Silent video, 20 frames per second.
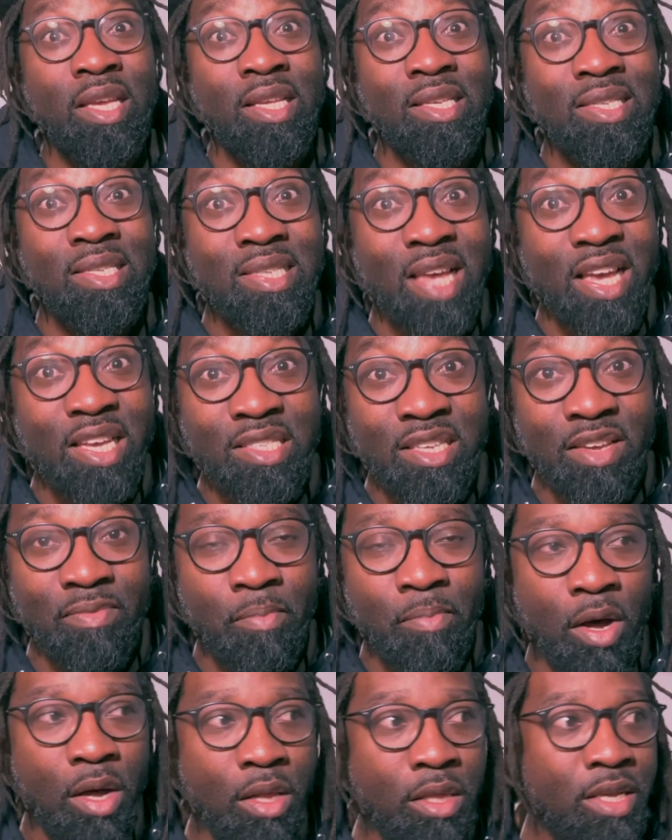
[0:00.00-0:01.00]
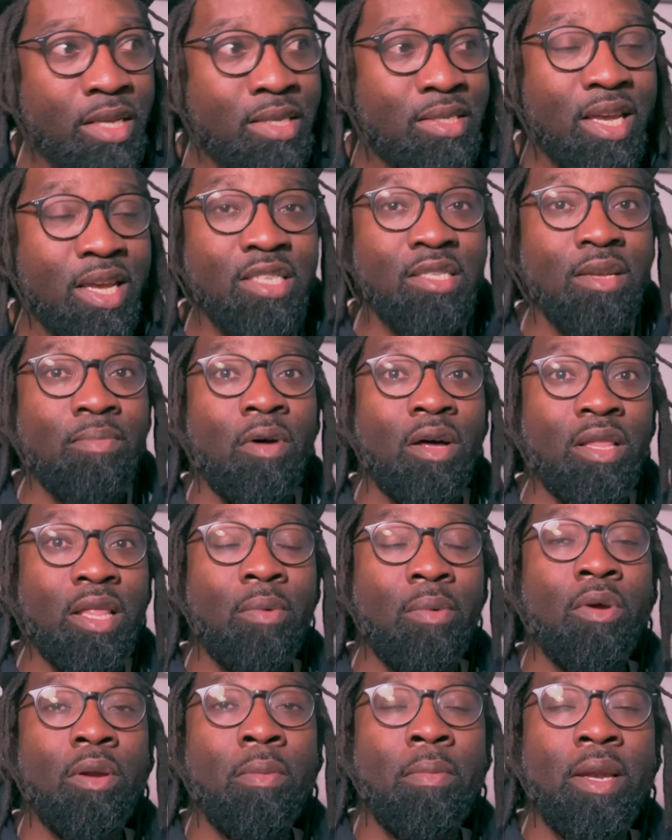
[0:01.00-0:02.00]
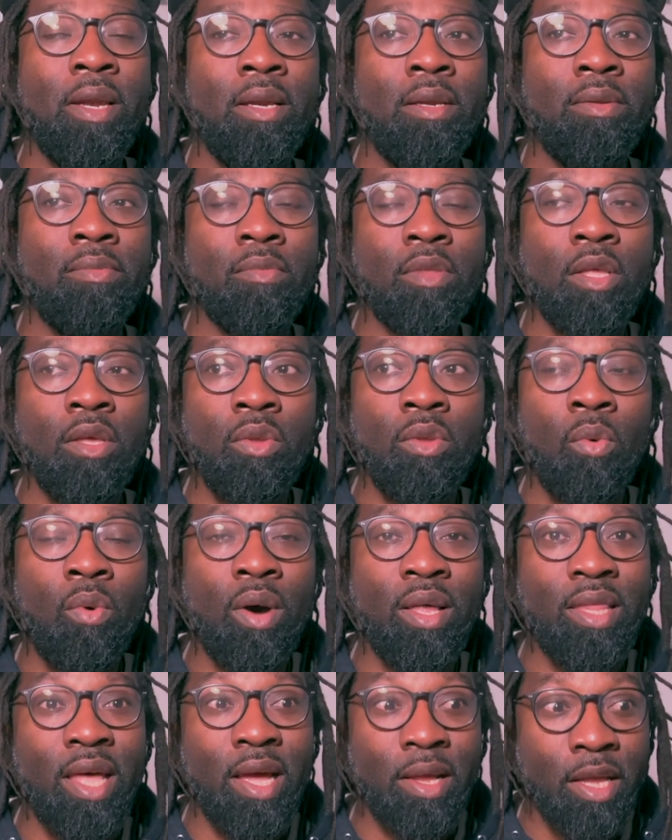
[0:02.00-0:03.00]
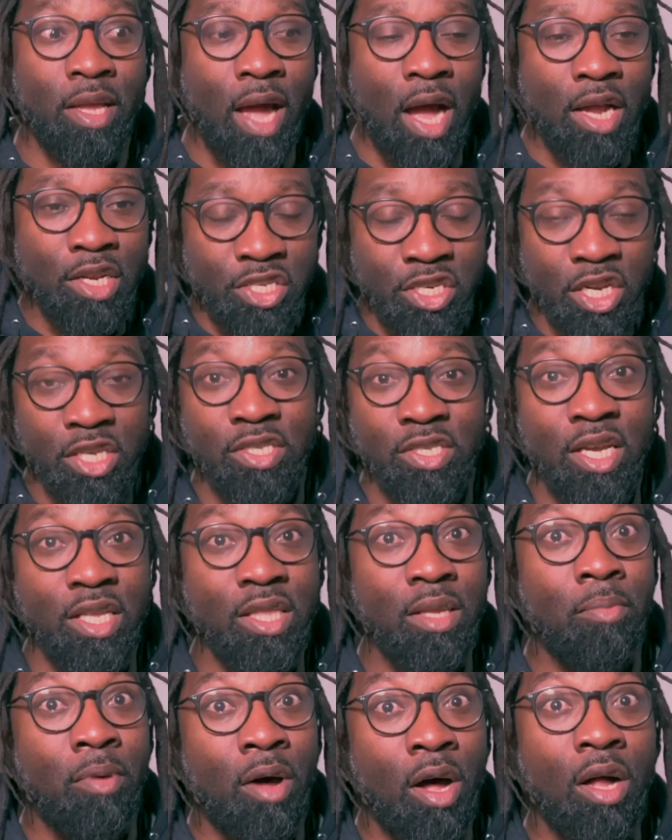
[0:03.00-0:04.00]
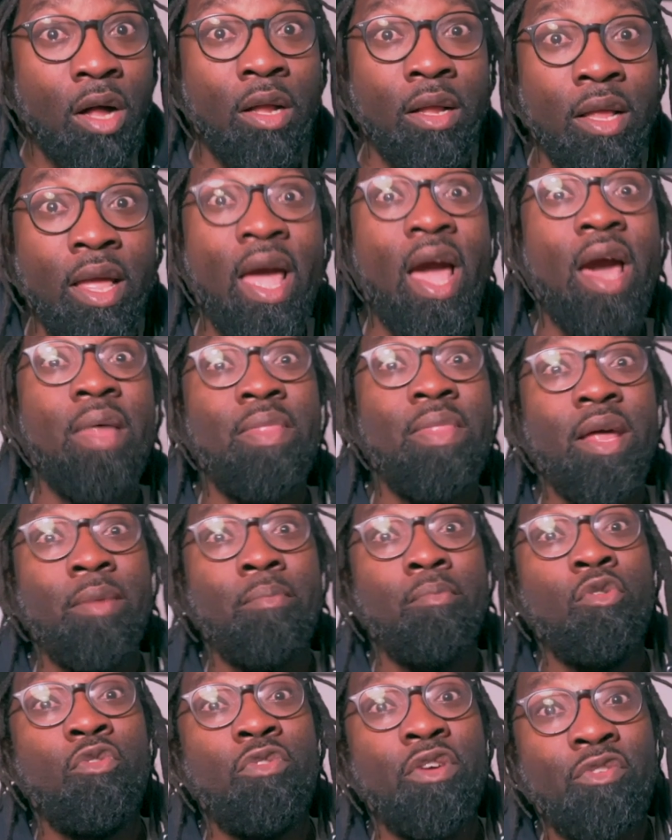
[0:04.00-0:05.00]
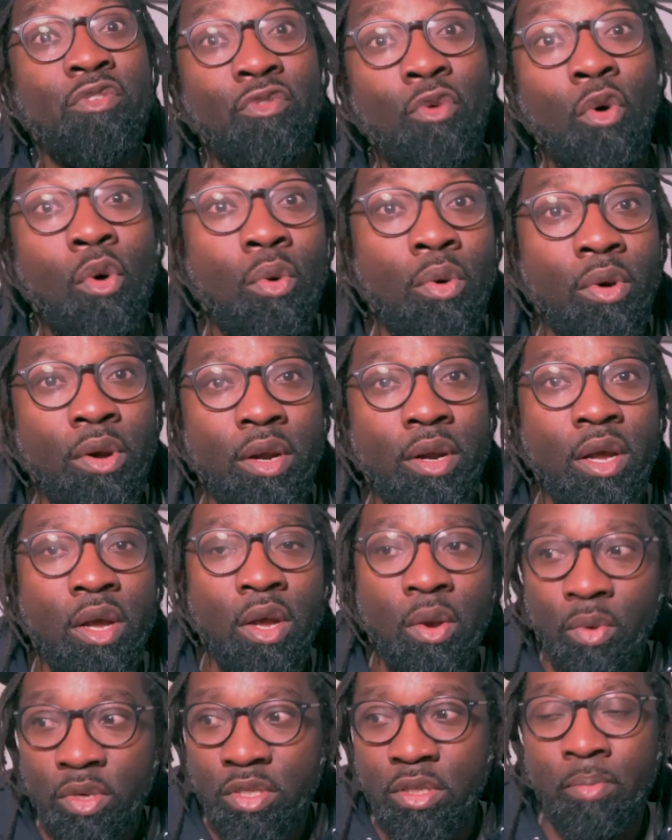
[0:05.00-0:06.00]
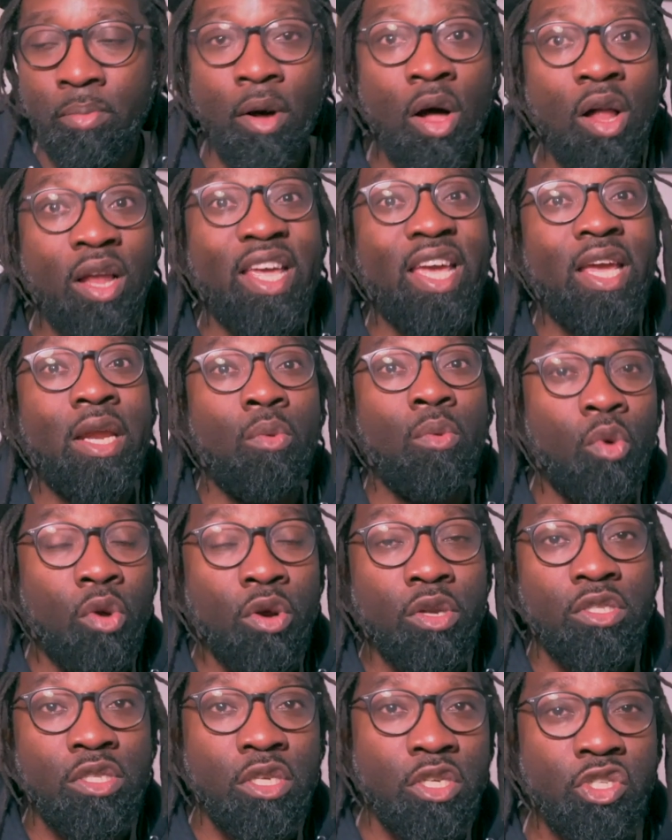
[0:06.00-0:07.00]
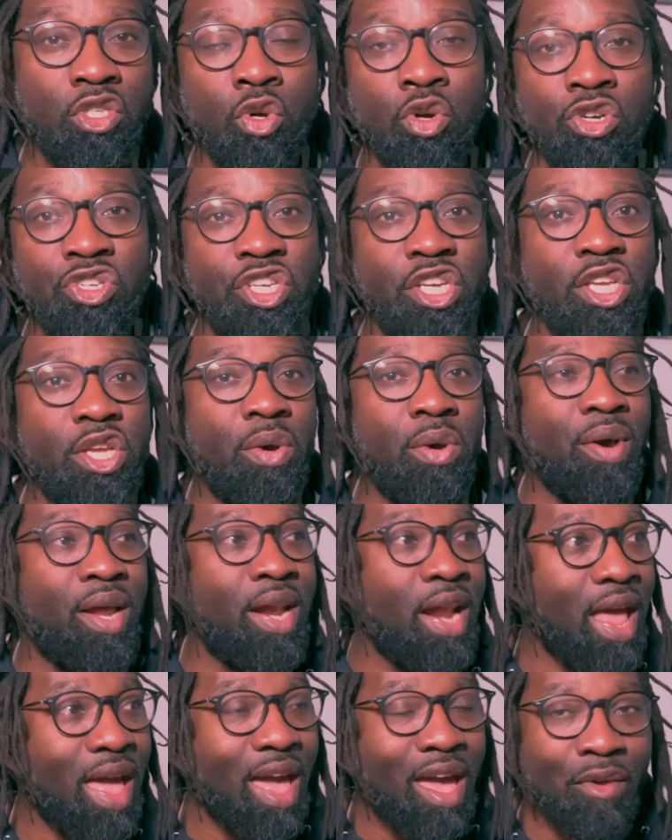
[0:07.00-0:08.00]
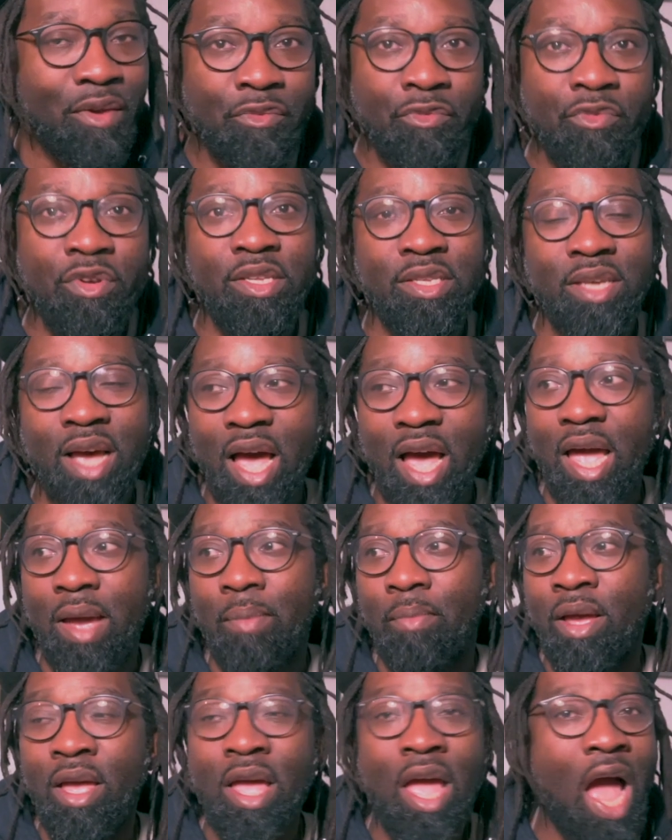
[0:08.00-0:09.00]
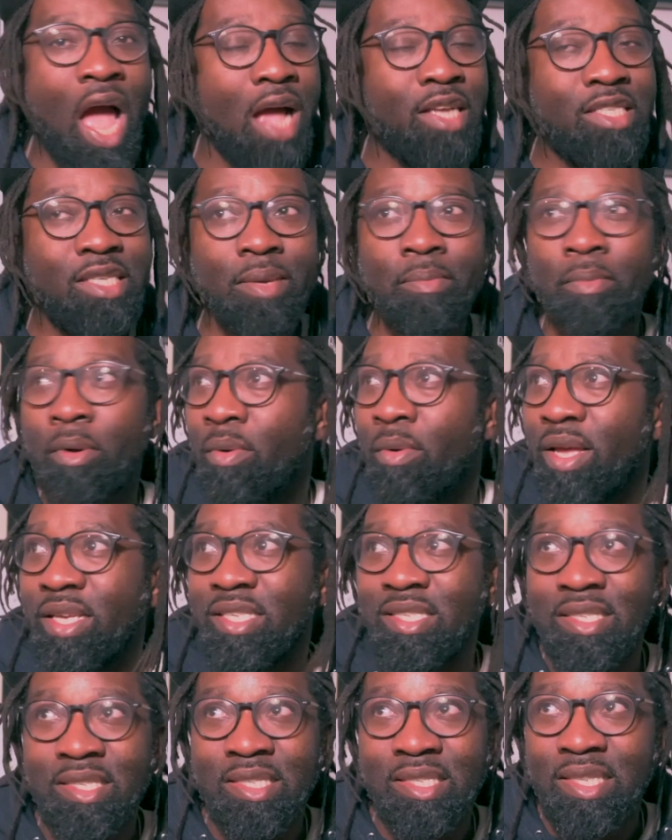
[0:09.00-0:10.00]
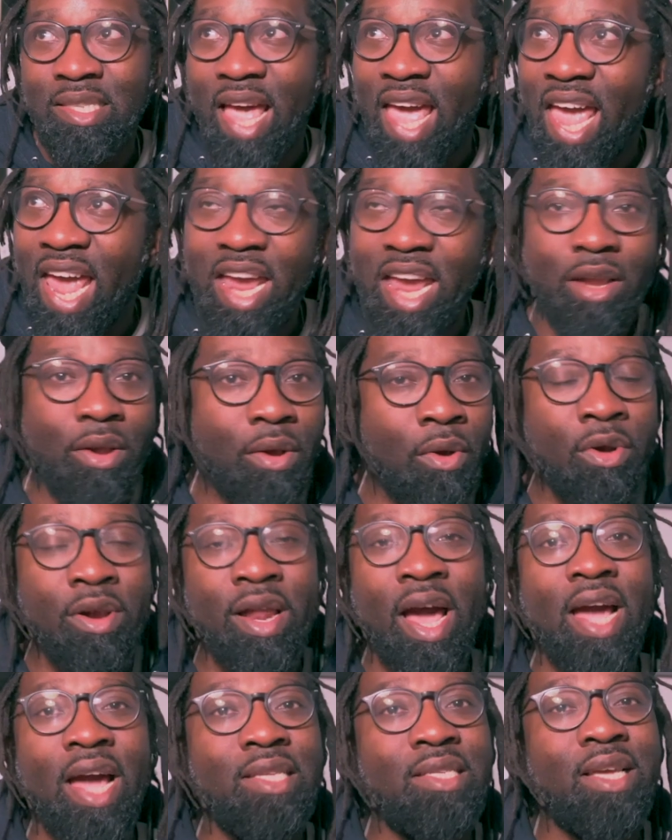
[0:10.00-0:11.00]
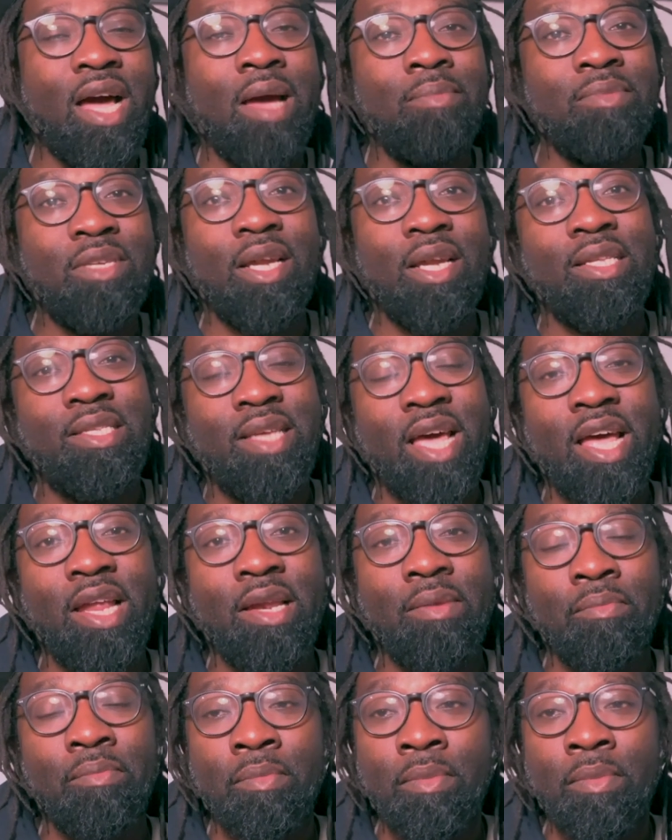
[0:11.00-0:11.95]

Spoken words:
incisive ball that would have been the one that got Chelsea on the ball and then moving forward was the ball inward to Jorginho. And every time, I say about 8 or 9 times out of 10,